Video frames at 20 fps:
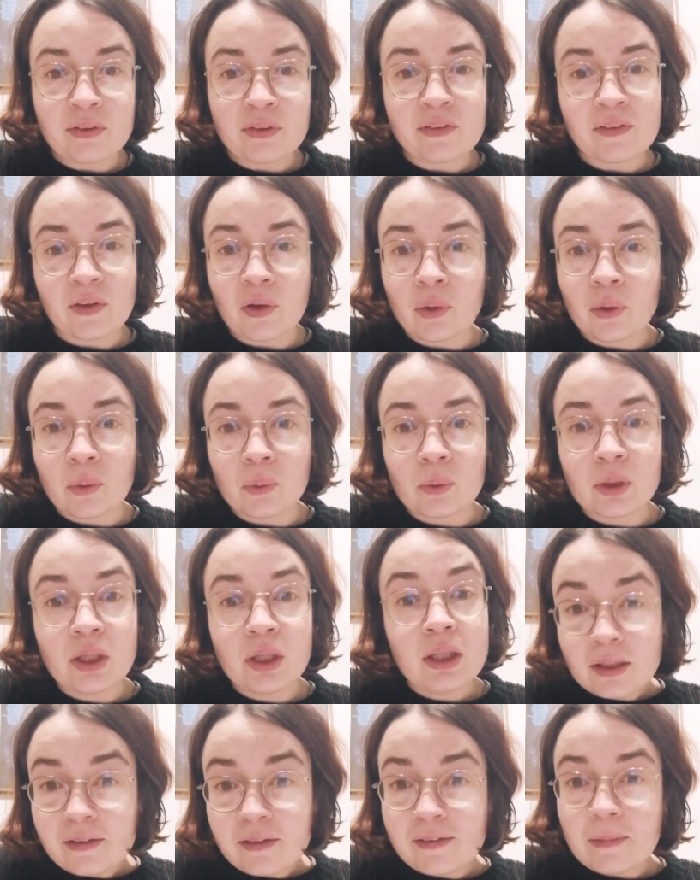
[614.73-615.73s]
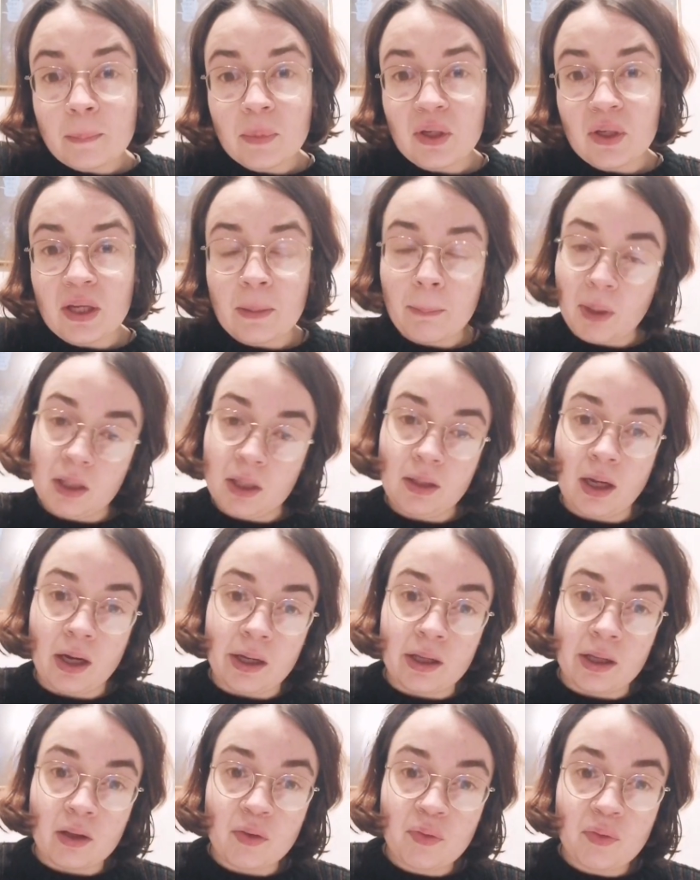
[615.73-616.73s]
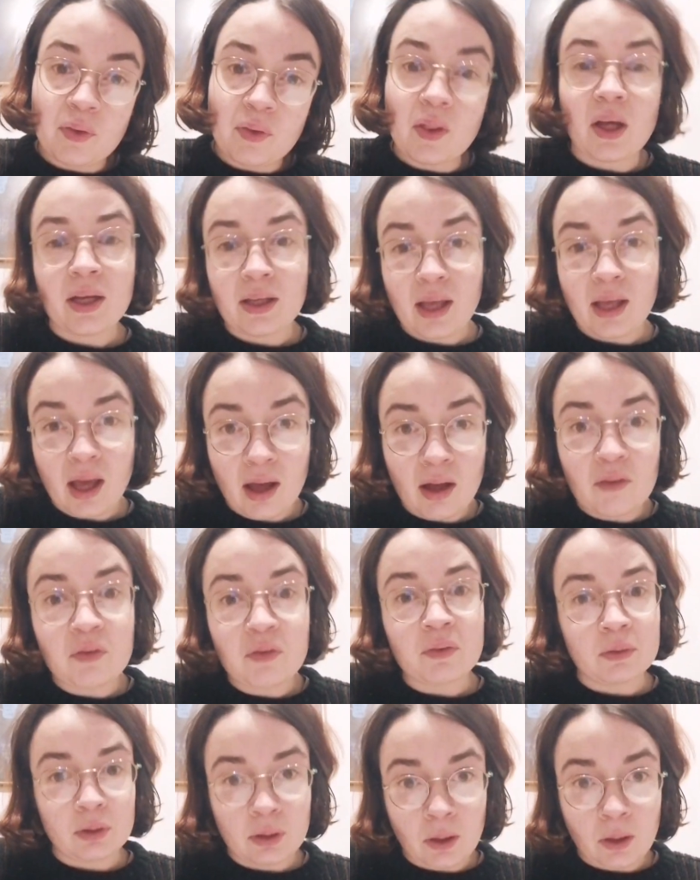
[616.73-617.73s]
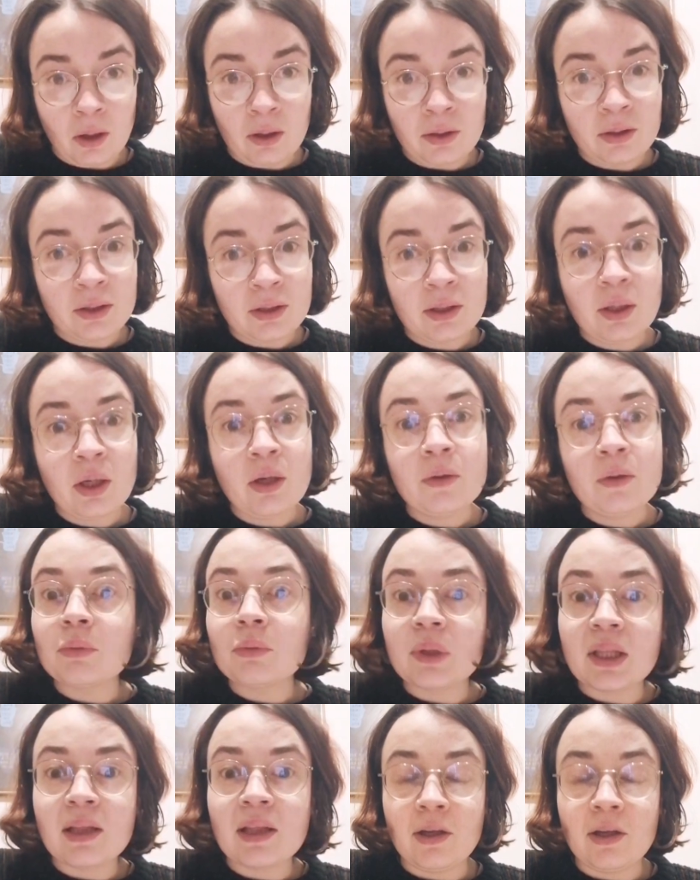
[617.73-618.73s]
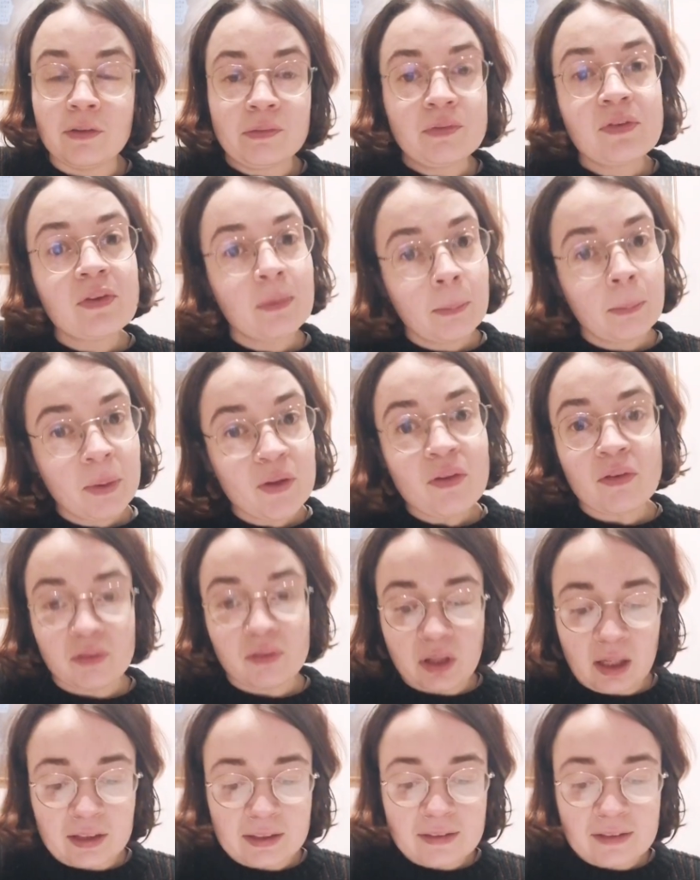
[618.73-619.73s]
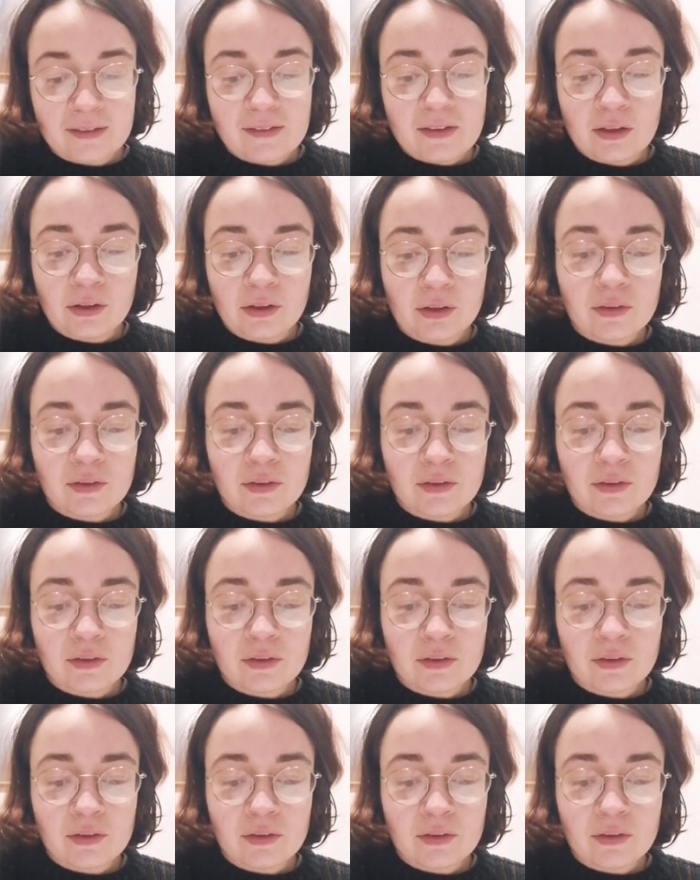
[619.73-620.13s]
So somebody in my life that I care for a lot really loves butterflies.